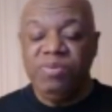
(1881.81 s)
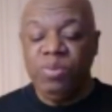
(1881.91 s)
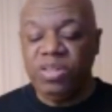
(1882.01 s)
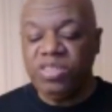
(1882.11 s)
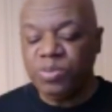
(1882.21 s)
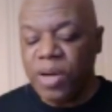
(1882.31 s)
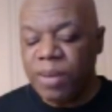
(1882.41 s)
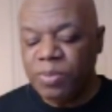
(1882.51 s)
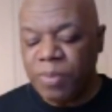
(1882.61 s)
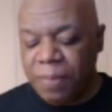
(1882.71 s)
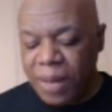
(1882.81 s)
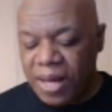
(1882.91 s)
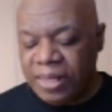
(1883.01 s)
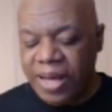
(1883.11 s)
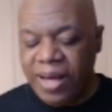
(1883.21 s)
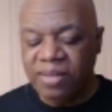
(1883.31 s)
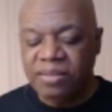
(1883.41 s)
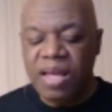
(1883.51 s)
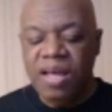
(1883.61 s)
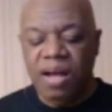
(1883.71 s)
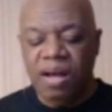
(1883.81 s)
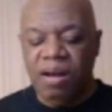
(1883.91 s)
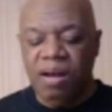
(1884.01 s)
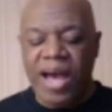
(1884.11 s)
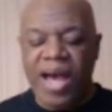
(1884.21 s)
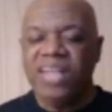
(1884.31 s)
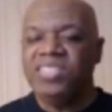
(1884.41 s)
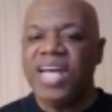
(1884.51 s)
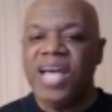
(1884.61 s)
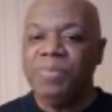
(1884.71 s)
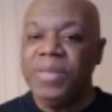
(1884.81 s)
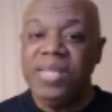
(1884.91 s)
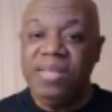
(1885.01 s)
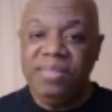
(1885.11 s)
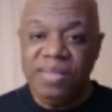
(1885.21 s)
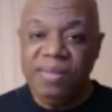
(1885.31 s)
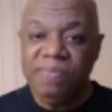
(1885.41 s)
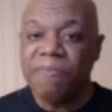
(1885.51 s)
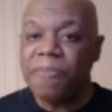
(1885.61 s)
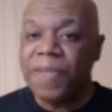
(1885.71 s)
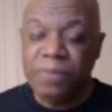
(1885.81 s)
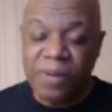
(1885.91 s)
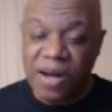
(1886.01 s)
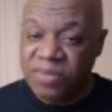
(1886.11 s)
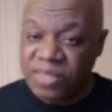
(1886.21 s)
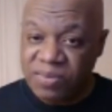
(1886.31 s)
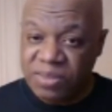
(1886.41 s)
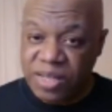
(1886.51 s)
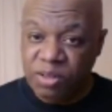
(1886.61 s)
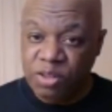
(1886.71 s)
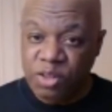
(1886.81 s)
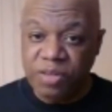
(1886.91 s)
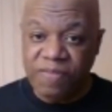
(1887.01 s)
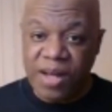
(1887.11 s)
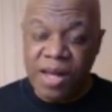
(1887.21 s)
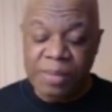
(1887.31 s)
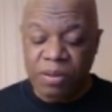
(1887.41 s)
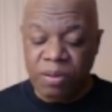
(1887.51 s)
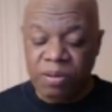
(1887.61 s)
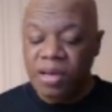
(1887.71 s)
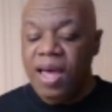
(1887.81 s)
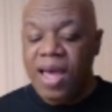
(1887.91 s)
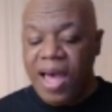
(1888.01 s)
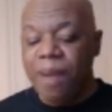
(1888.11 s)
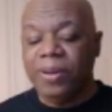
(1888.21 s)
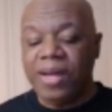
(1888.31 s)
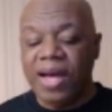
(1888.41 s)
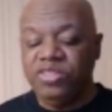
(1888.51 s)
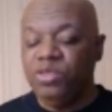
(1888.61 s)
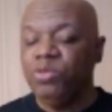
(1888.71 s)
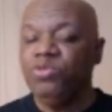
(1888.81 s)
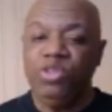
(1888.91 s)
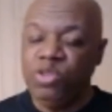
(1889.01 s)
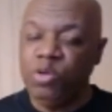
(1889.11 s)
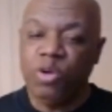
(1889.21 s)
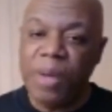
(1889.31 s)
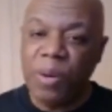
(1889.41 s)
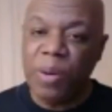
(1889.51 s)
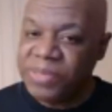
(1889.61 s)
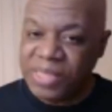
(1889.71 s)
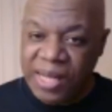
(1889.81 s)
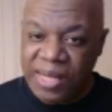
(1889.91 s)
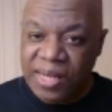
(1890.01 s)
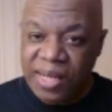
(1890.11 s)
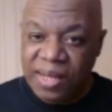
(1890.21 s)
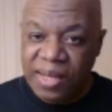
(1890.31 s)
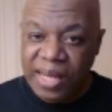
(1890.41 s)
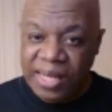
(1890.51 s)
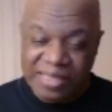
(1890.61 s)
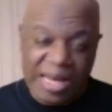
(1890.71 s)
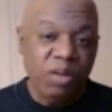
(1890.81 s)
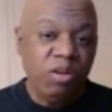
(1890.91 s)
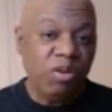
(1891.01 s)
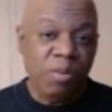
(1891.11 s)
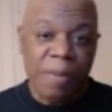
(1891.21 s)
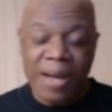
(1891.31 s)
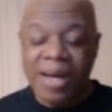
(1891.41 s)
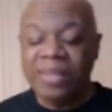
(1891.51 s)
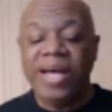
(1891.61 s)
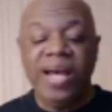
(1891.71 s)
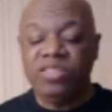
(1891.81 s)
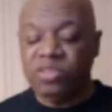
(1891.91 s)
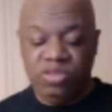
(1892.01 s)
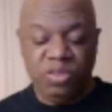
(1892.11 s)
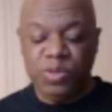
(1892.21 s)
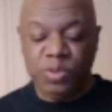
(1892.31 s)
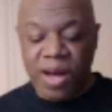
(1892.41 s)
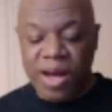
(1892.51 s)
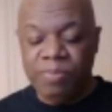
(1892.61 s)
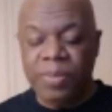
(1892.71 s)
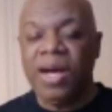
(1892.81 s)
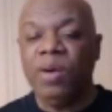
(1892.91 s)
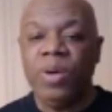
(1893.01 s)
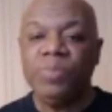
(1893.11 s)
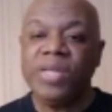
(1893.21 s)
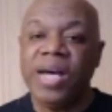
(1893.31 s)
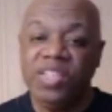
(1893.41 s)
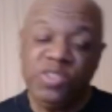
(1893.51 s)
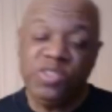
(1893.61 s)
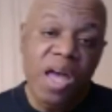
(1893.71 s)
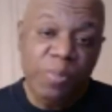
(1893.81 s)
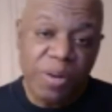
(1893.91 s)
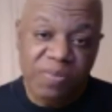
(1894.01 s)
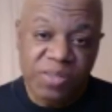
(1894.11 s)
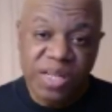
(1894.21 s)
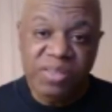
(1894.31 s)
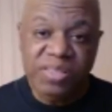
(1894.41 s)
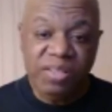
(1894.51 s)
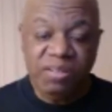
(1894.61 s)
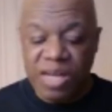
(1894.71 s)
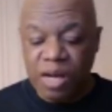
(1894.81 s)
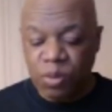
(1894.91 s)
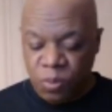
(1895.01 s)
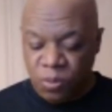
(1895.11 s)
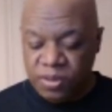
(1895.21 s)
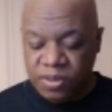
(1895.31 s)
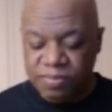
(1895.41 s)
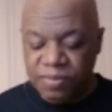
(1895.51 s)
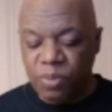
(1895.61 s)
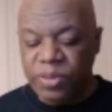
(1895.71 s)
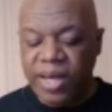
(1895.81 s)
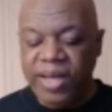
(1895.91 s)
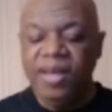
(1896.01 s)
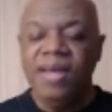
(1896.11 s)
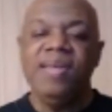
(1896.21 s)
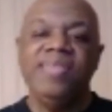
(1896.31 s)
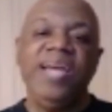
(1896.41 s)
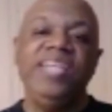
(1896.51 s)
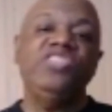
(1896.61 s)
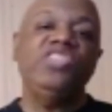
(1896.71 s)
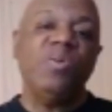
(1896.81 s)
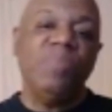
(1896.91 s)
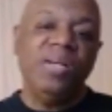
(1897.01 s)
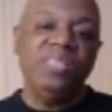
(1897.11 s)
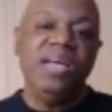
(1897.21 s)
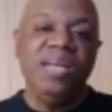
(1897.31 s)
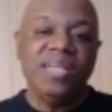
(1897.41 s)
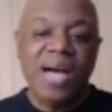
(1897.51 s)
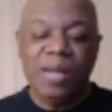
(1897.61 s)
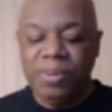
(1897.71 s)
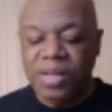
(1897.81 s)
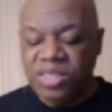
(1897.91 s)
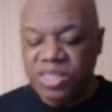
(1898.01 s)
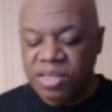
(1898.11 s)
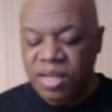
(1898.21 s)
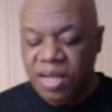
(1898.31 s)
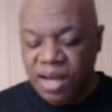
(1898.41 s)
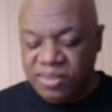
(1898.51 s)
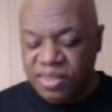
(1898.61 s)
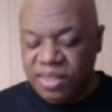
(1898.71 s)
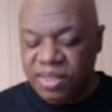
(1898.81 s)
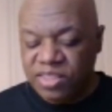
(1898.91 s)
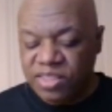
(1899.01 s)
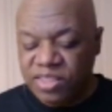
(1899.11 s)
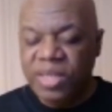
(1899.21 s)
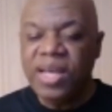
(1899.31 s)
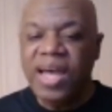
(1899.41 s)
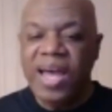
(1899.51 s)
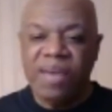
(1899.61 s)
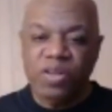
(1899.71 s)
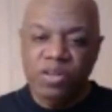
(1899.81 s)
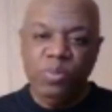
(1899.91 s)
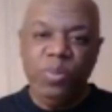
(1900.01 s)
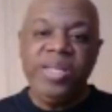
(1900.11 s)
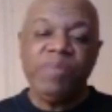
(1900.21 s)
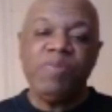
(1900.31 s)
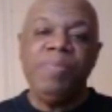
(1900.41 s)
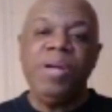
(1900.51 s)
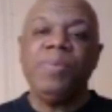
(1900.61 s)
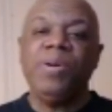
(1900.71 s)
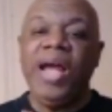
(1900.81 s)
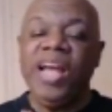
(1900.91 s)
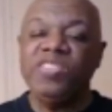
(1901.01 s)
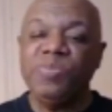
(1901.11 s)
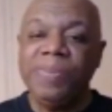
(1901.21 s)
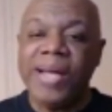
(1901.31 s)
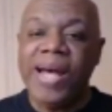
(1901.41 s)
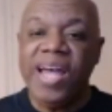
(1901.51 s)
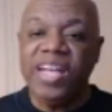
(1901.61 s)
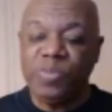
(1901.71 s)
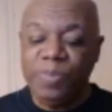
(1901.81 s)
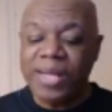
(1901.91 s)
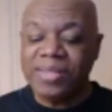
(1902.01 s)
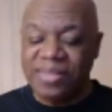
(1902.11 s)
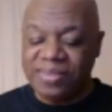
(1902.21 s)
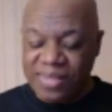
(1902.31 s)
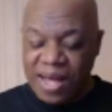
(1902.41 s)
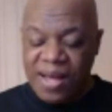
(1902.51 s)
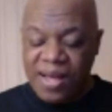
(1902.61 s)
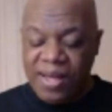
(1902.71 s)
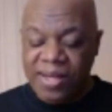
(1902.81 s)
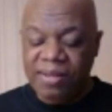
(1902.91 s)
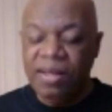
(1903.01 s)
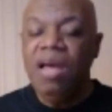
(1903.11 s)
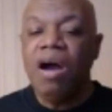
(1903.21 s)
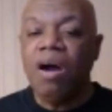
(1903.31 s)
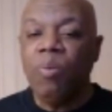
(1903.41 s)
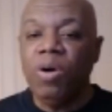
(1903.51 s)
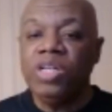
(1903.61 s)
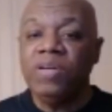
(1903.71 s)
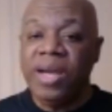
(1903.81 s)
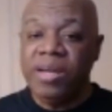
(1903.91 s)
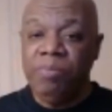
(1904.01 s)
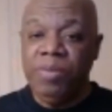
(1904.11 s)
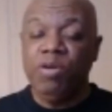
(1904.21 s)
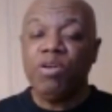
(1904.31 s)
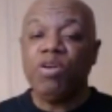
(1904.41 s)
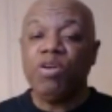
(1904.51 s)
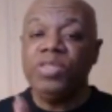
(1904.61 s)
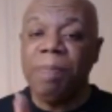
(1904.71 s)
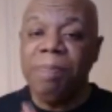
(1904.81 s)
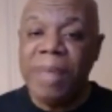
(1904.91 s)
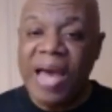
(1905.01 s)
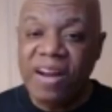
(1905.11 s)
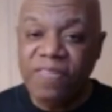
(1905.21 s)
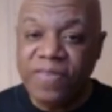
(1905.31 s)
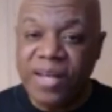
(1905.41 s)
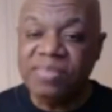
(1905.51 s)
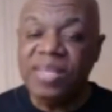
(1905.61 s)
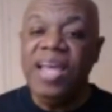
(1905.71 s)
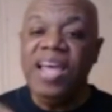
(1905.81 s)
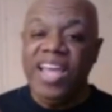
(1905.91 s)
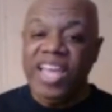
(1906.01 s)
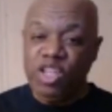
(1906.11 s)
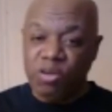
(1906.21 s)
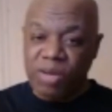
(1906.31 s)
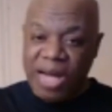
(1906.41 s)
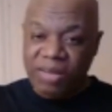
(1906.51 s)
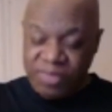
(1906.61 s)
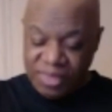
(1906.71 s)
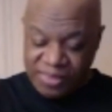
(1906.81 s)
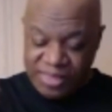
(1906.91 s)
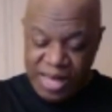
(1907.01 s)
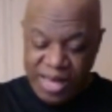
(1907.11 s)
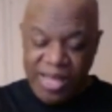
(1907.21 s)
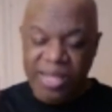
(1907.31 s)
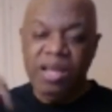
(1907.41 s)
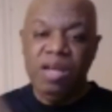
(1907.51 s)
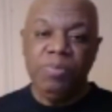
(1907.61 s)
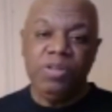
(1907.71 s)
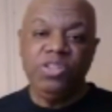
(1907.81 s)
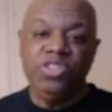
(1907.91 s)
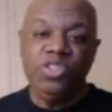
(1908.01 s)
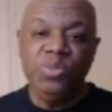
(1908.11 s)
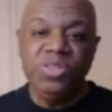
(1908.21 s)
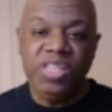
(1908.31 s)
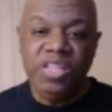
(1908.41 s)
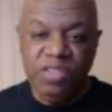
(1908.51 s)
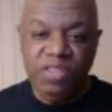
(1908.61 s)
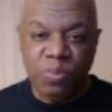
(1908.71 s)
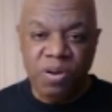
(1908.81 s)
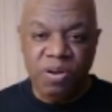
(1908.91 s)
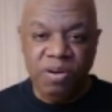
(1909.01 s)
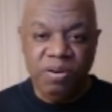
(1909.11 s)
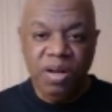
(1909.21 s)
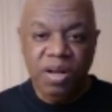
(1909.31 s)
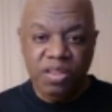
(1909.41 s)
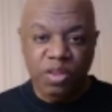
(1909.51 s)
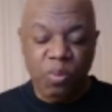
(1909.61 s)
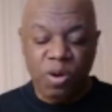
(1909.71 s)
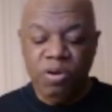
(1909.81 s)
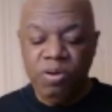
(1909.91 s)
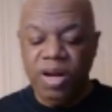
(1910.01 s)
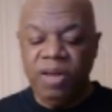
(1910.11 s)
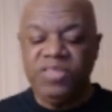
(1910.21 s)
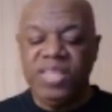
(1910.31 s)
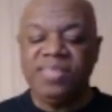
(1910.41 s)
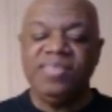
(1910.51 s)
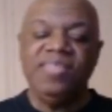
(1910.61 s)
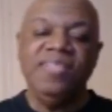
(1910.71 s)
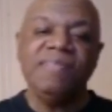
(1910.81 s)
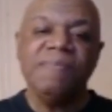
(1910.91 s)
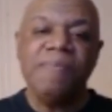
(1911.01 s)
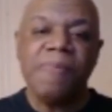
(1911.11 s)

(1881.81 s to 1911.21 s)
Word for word: If you want to subscribe to my podcast, uh, hashtag P D T, Prophet David Taylor. You can find me on Apple iTunes. You can go to my website and download all my podcasts or subscribe. My website is prophet david taylor dot org. Okay? Thank you so much. God bless you. I'll see you next week. Have a good week. And remember, expect, expect a sign, a wonder, and a miracle to manifest in your life today because you received this word, the word of testing.